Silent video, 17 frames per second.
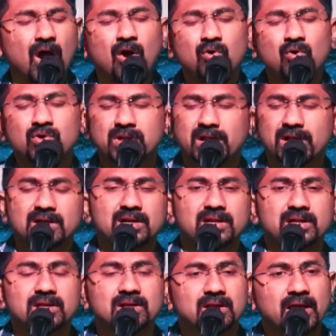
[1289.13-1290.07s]

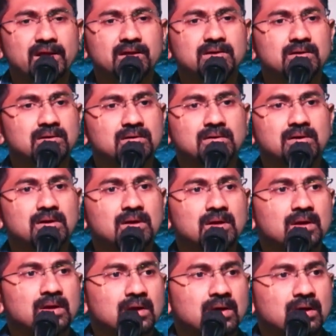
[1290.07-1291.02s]
outrightly. Like
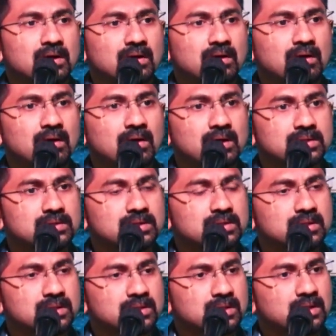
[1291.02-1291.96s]
uh,
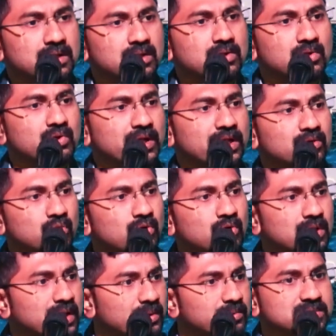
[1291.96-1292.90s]
you can
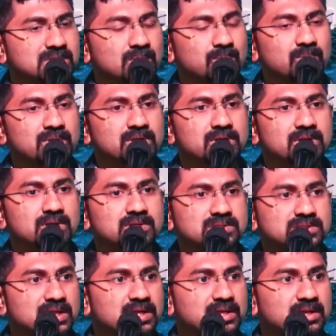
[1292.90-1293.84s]
Google and somebody
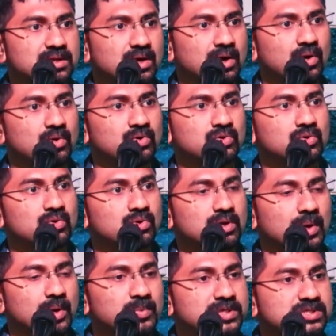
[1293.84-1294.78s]
is telling how
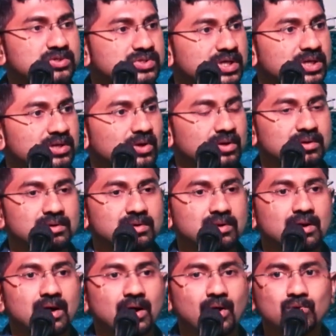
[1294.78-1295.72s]
to commit suicide
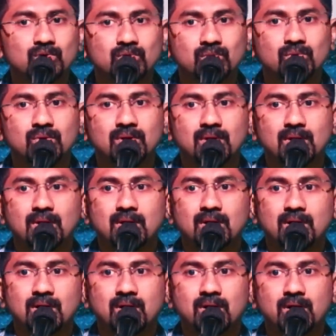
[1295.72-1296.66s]
or how
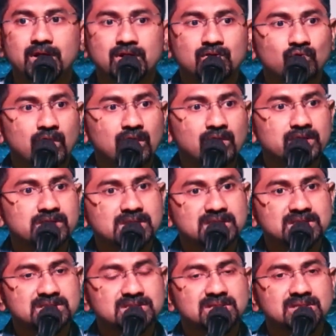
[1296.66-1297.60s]
to involve in
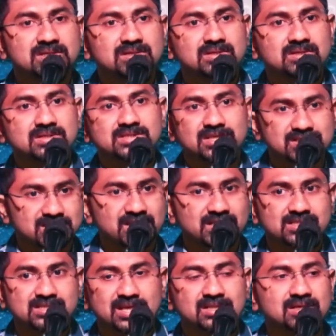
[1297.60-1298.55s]
such and such
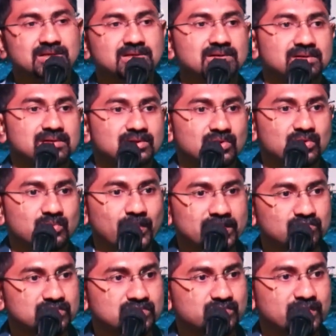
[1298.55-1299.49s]
things. I think Dr.
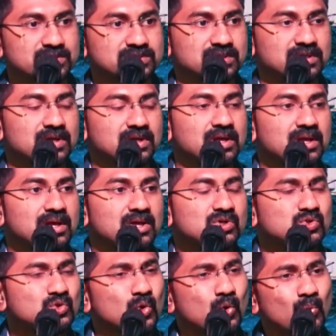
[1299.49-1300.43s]
Matthew was mentioning.
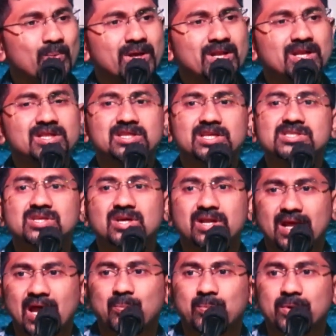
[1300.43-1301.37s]
So many things
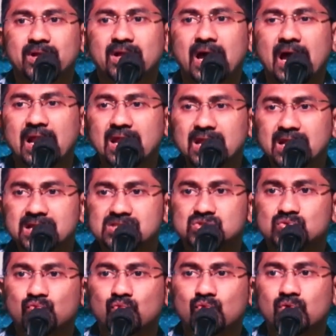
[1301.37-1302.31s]
are happening
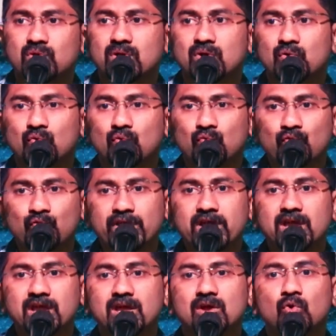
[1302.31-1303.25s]
unless
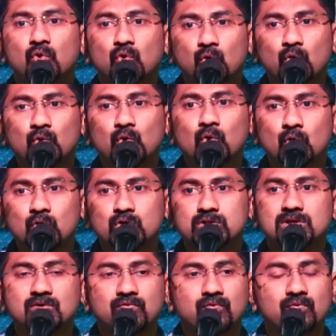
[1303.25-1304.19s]
we who know
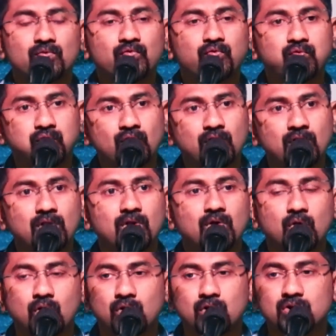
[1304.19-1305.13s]
the
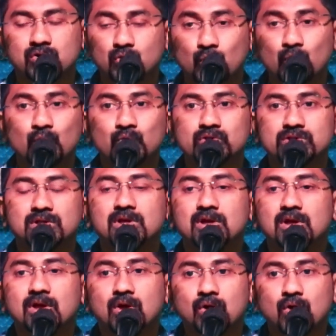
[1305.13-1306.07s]
full whole truth
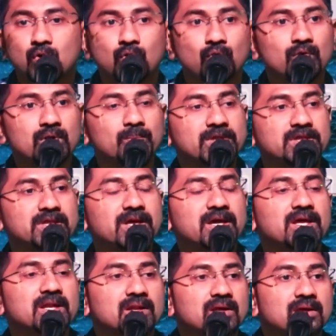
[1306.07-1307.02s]
who will be
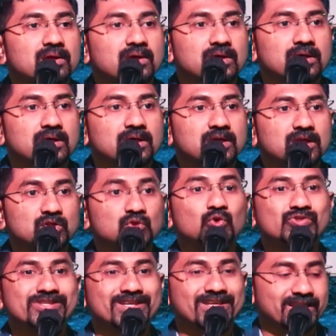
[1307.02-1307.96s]
there in
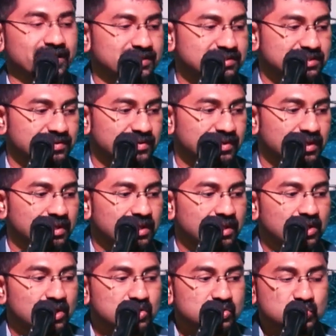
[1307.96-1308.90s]
those areas.
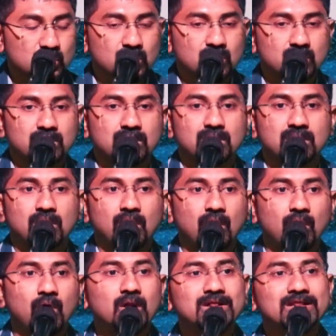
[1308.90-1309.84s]
So
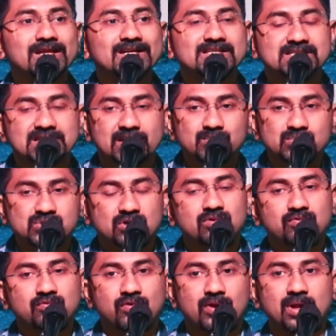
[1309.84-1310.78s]
all that stems
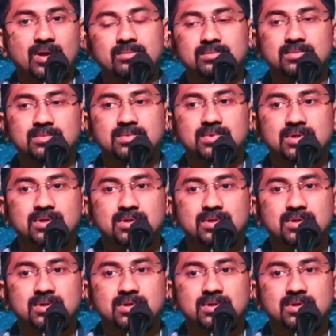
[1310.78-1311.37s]
out from